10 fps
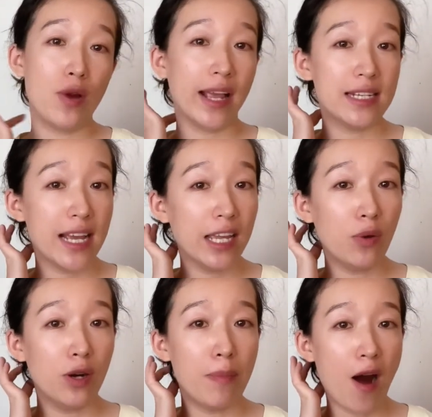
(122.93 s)

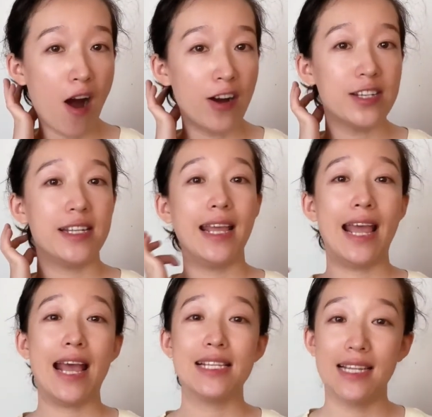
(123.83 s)
rectangular part
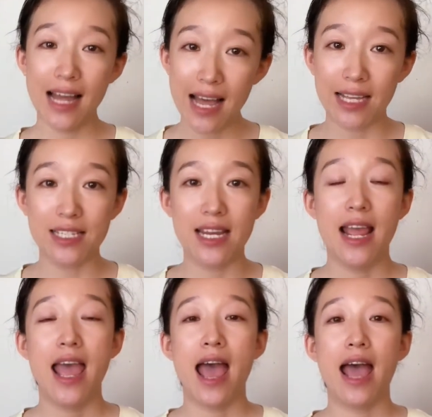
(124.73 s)
as last
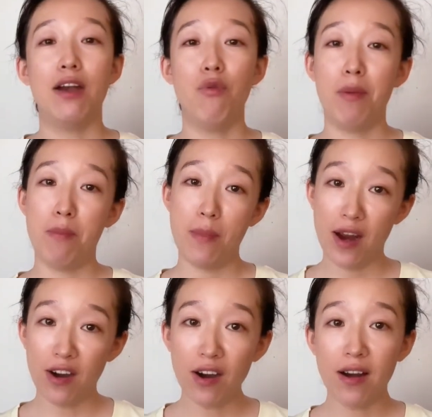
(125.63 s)
and
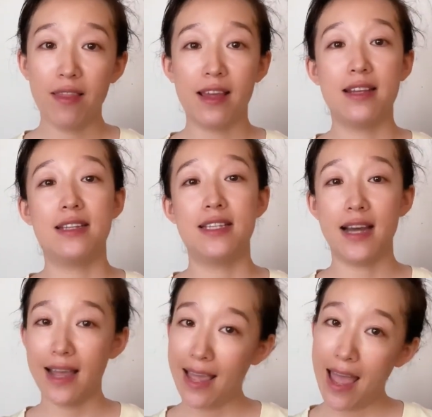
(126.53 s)
remeasure the
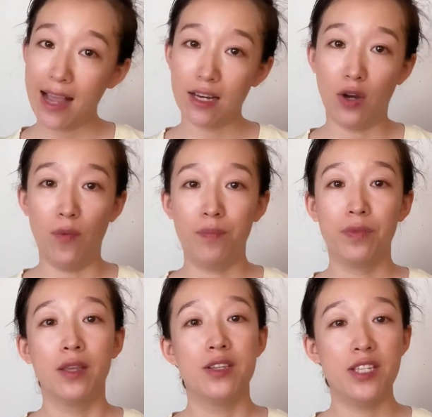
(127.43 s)
diagonal.
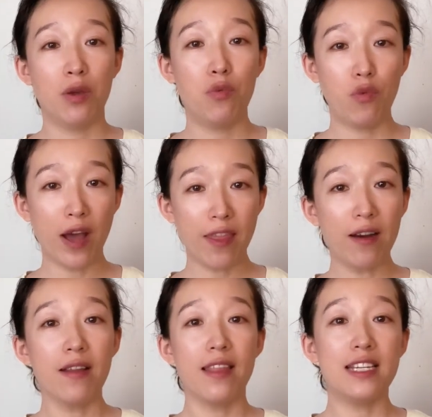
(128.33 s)
See
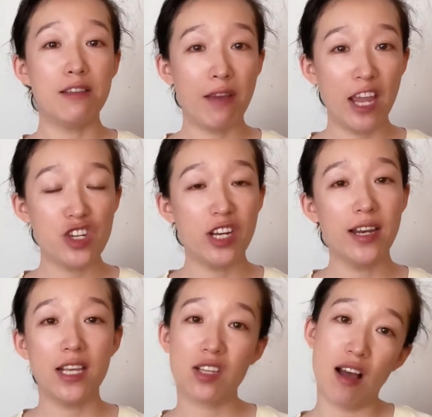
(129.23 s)
whether the deviation
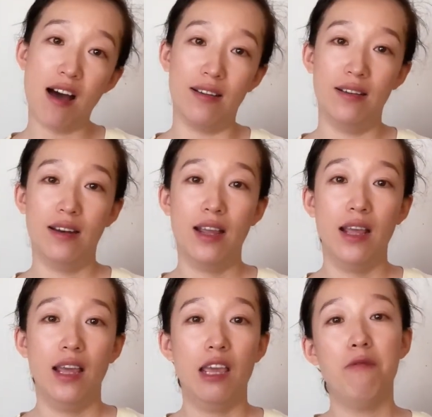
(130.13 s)
is gone.
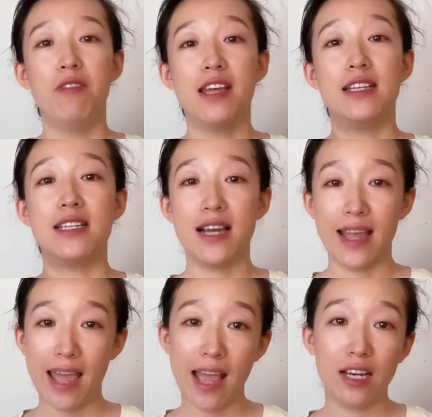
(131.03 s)
If the
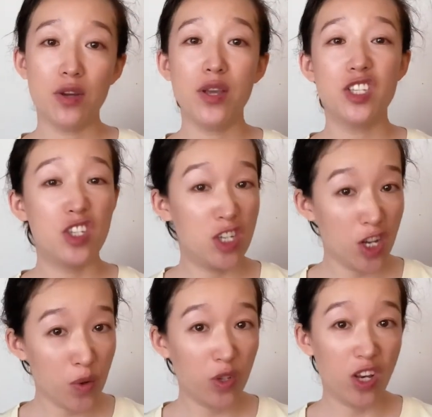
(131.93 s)
diagonal is
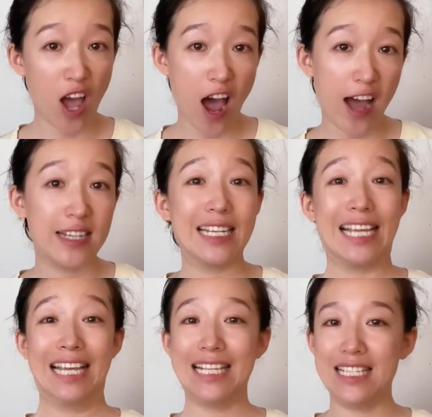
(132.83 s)
still not
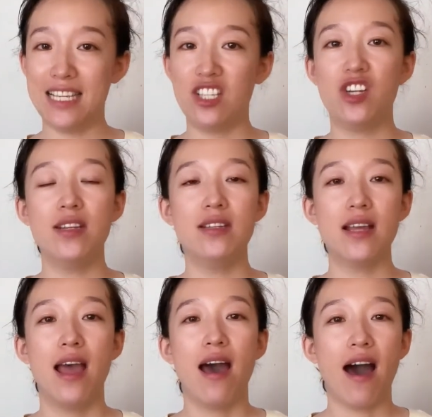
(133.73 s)
consistent,
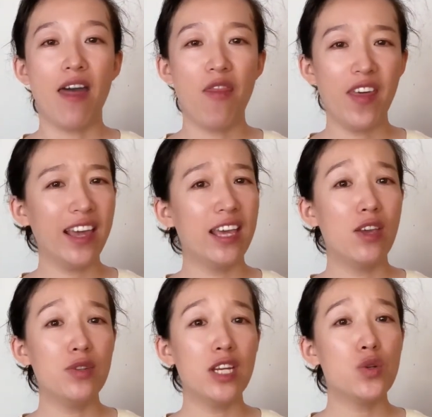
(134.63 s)
I think
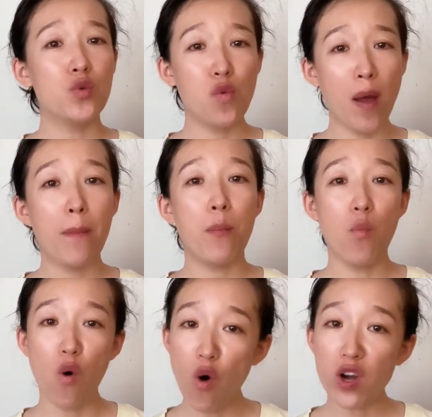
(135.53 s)
you need to run
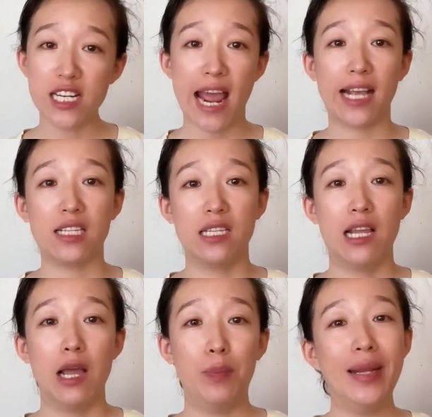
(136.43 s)
more checks.
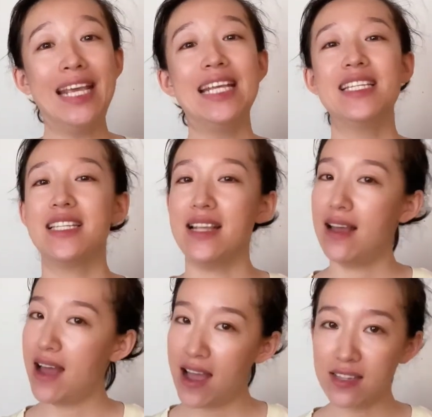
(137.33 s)
Please
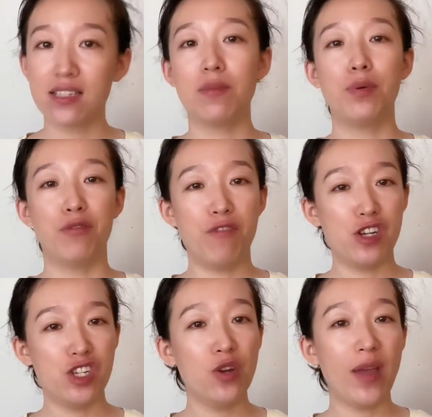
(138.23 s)
ask a
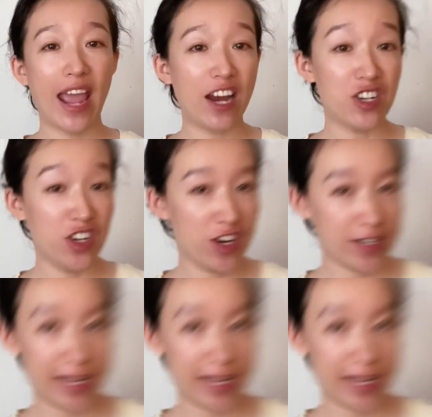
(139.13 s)
professional engineers